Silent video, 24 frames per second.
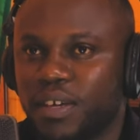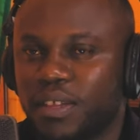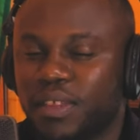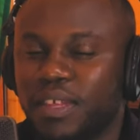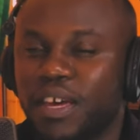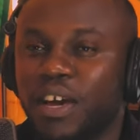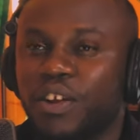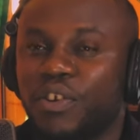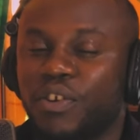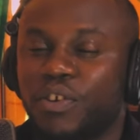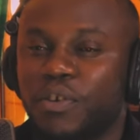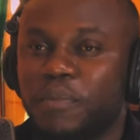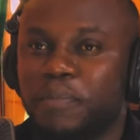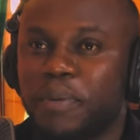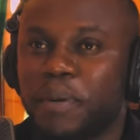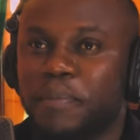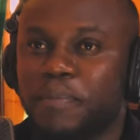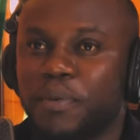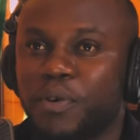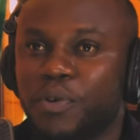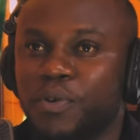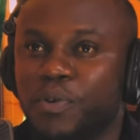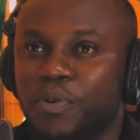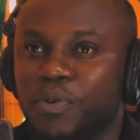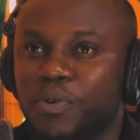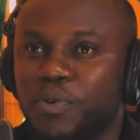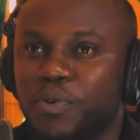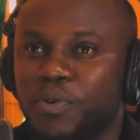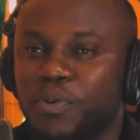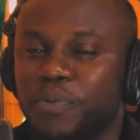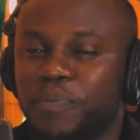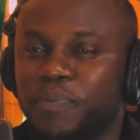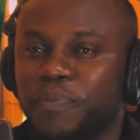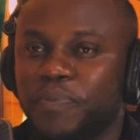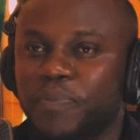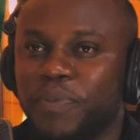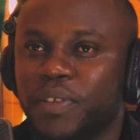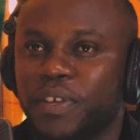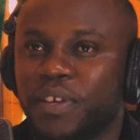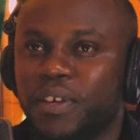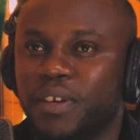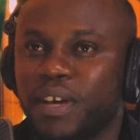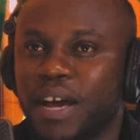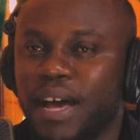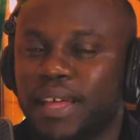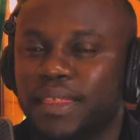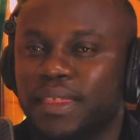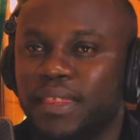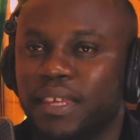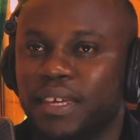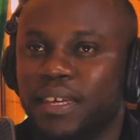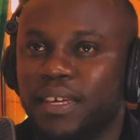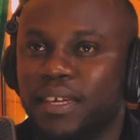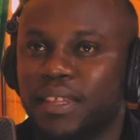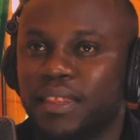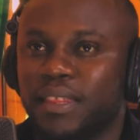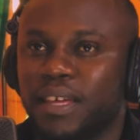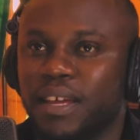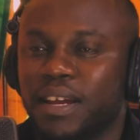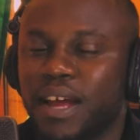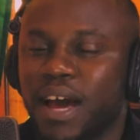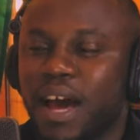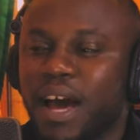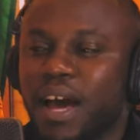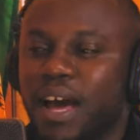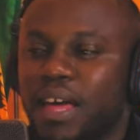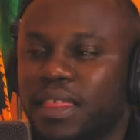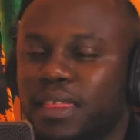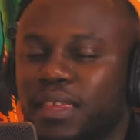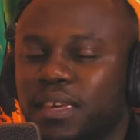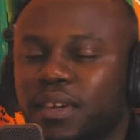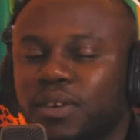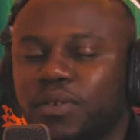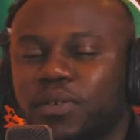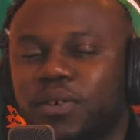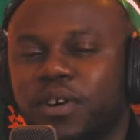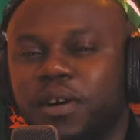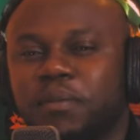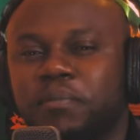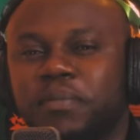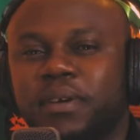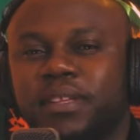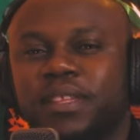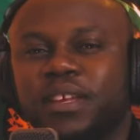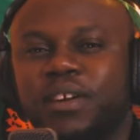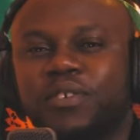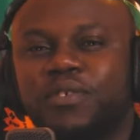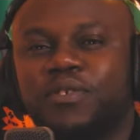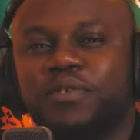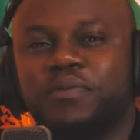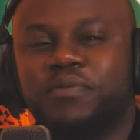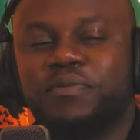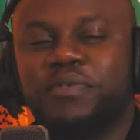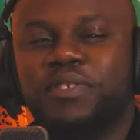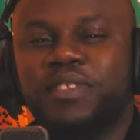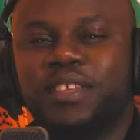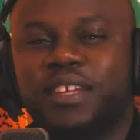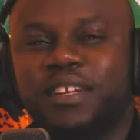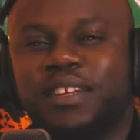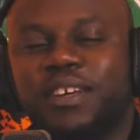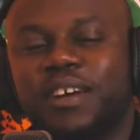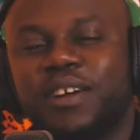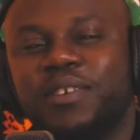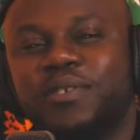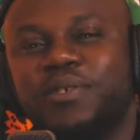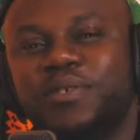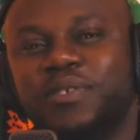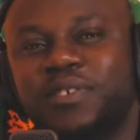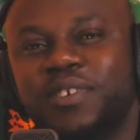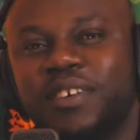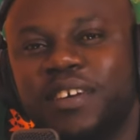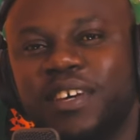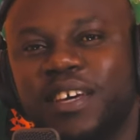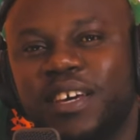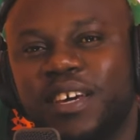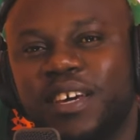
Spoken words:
there are a lot of people who are thinking that, I think we are better off with Edgar Lungu.